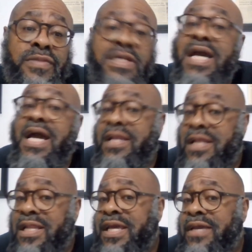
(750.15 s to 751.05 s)
Kind of
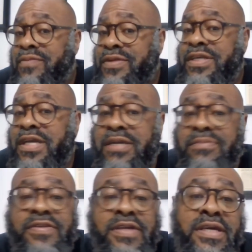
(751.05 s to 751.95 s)
like what
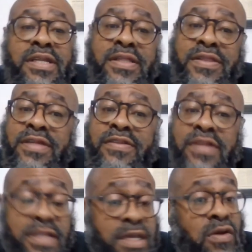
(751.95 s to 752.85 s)
James said, he thinks
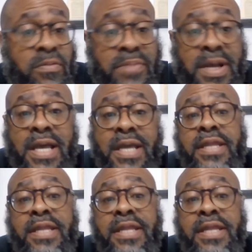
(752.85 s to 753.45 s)
that they are behind